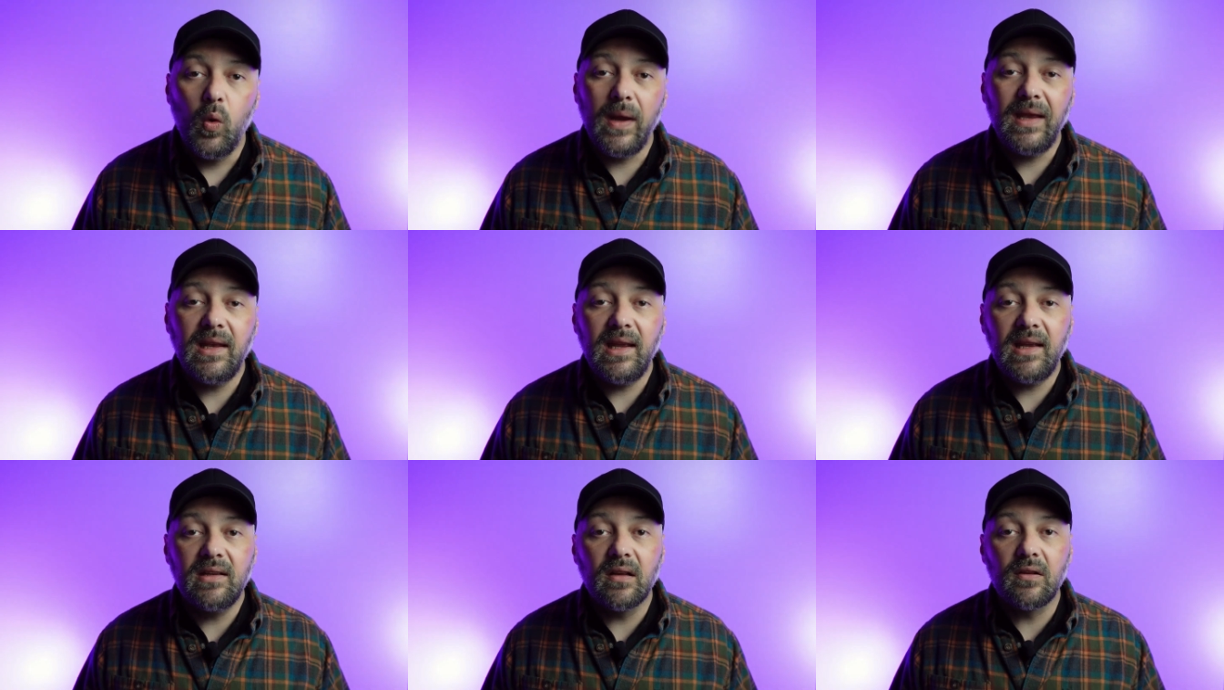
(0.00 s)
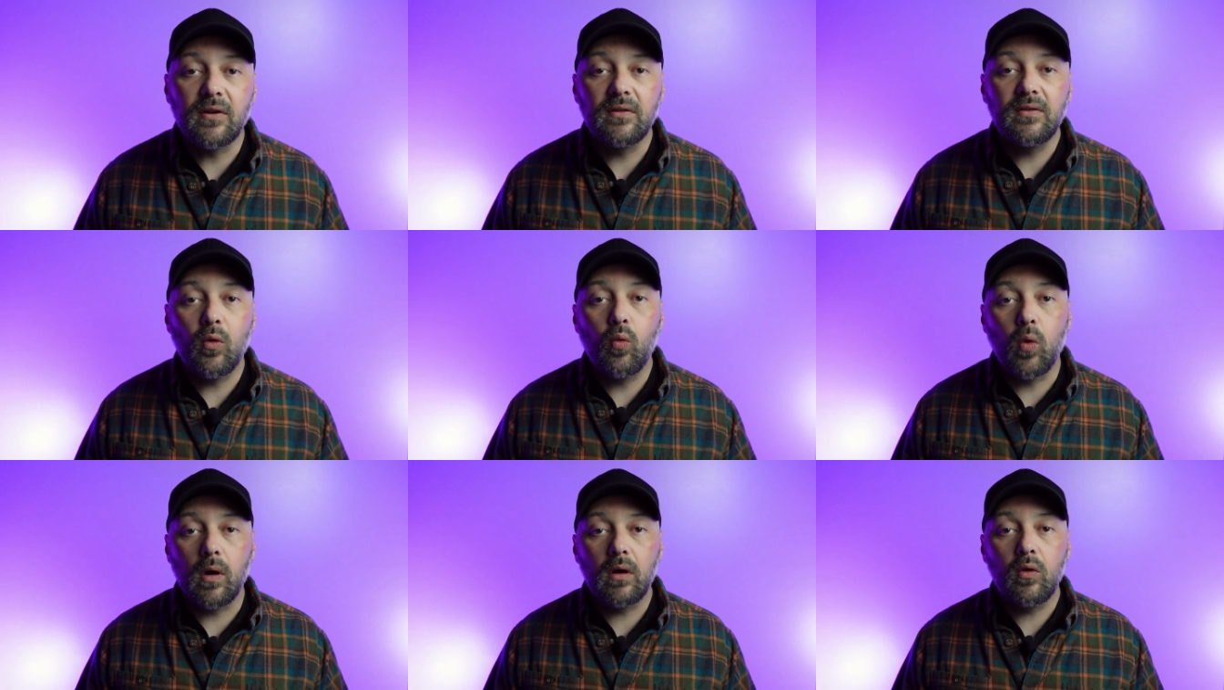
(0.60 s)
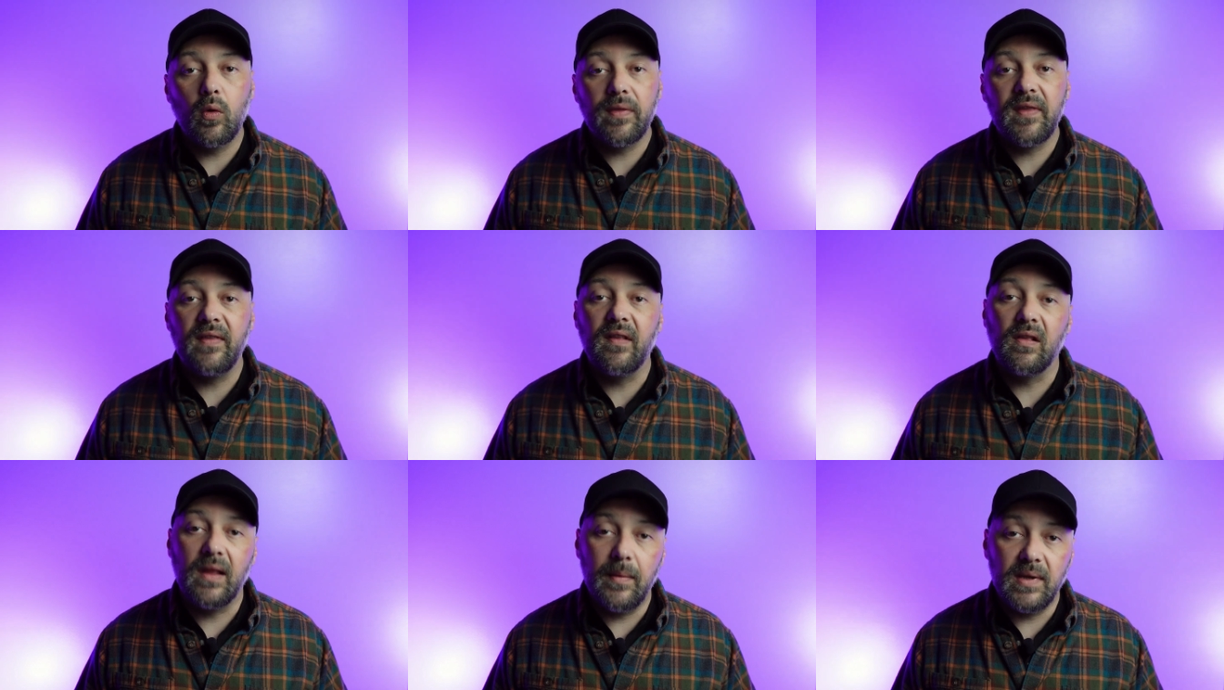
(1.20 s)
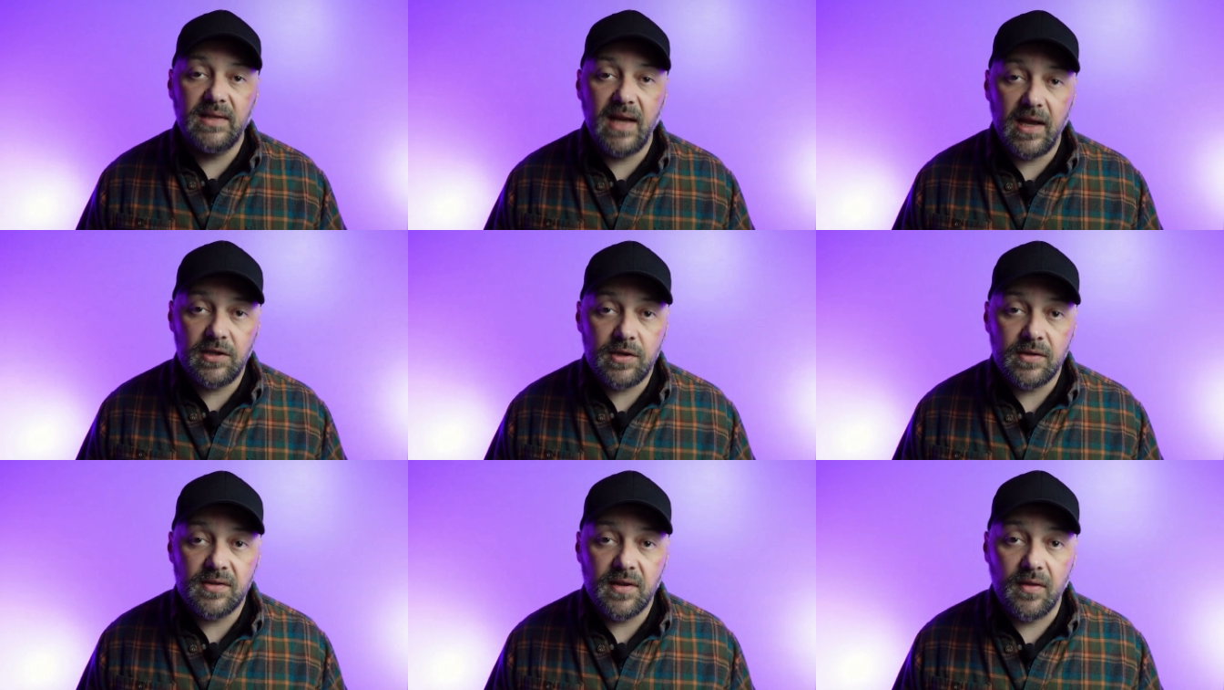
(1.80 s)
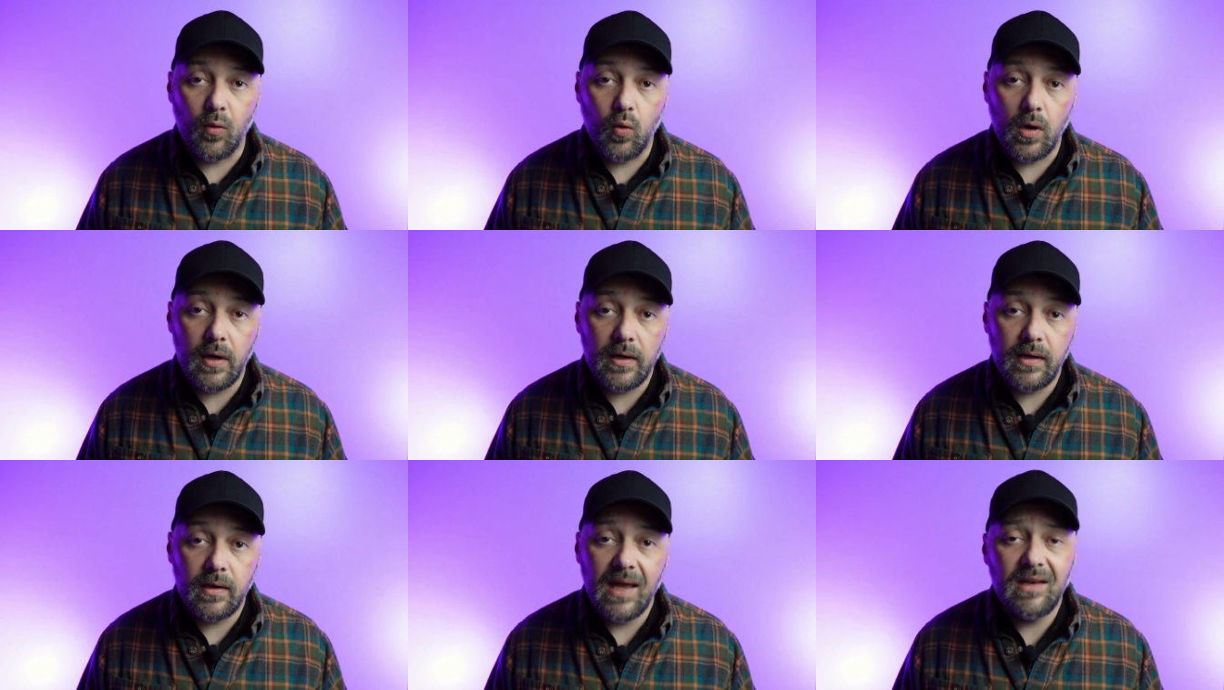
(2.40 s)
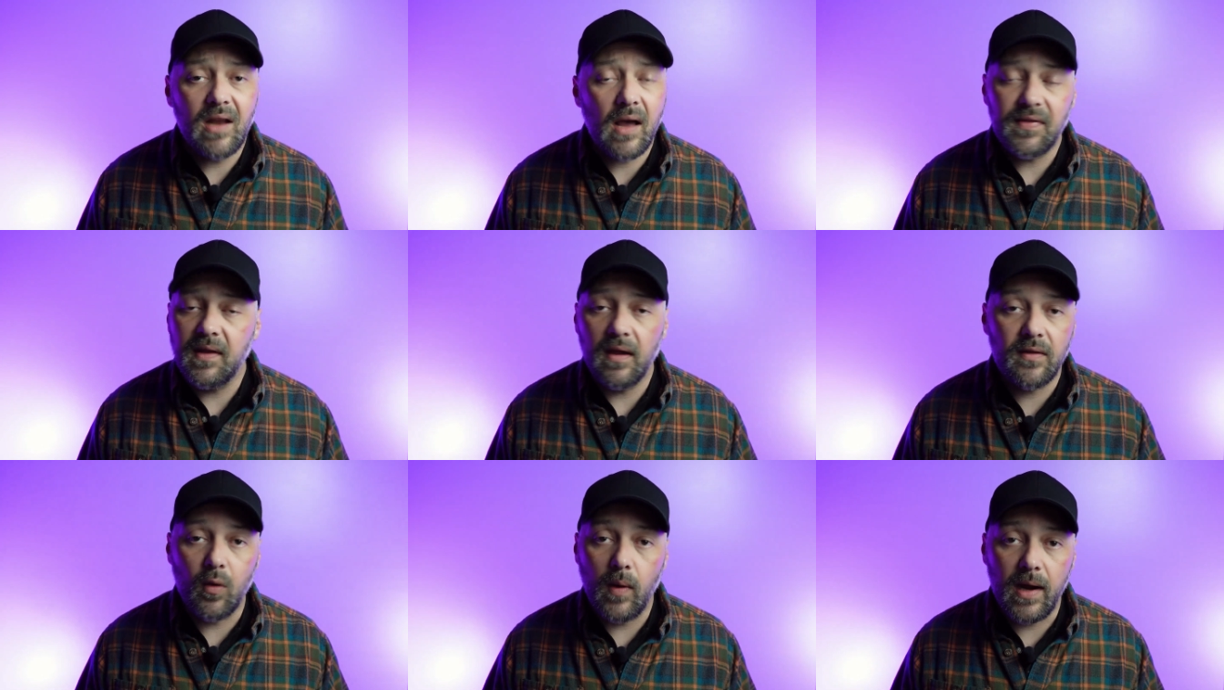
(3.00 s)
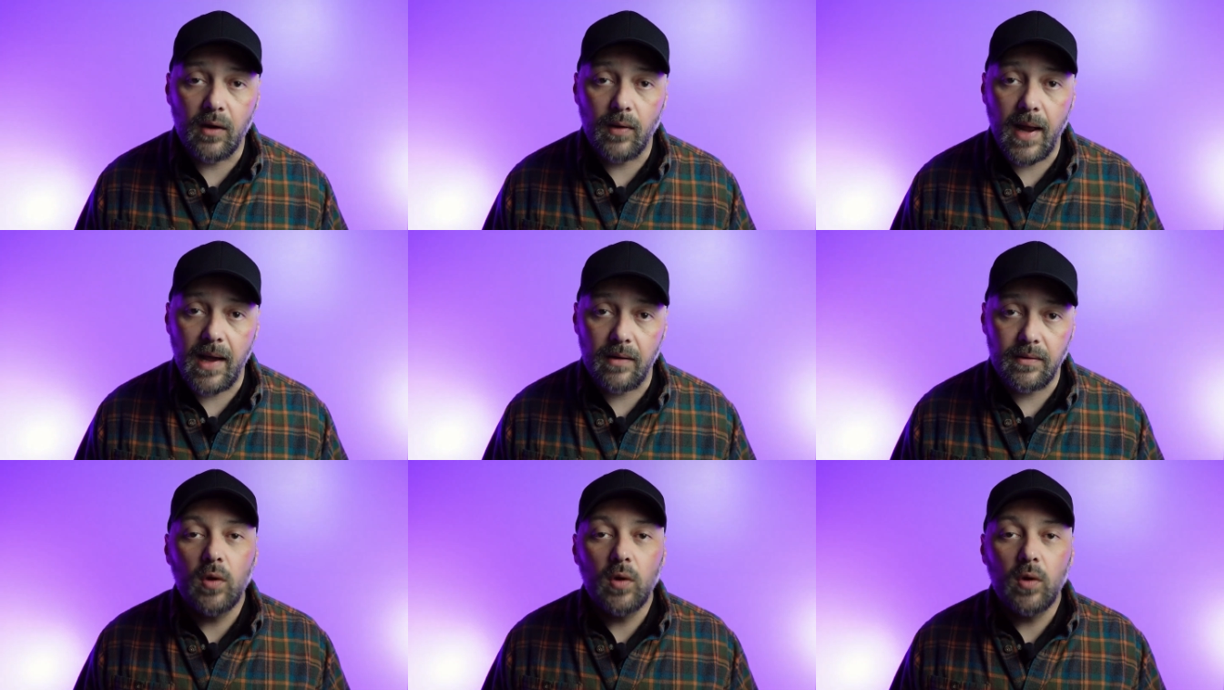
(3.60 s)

We need to learn to work within the limitations of the wood and not the other way around.